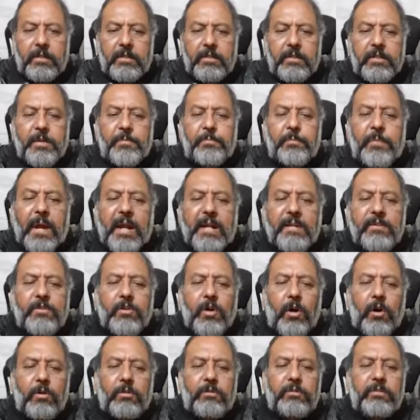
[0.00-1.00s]
Depends
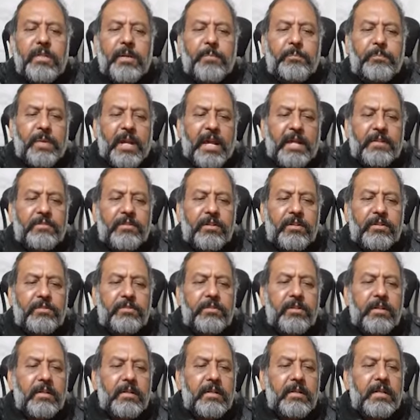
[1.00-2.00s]
on the presence
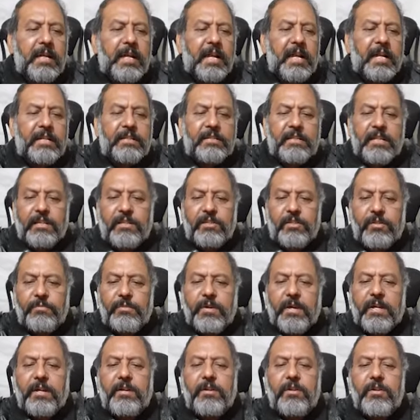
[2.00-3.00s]
and the
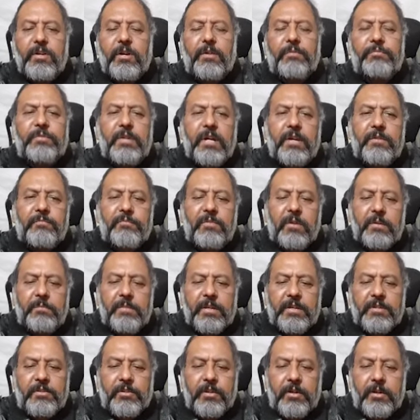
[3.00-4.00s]
severity of the
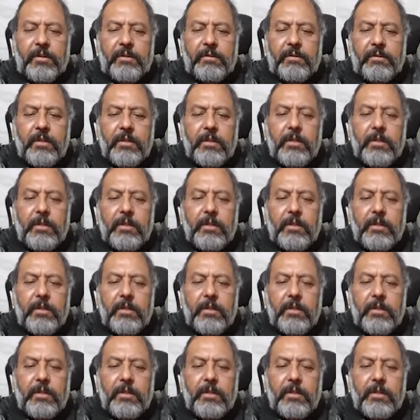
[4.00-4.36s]
inflammation.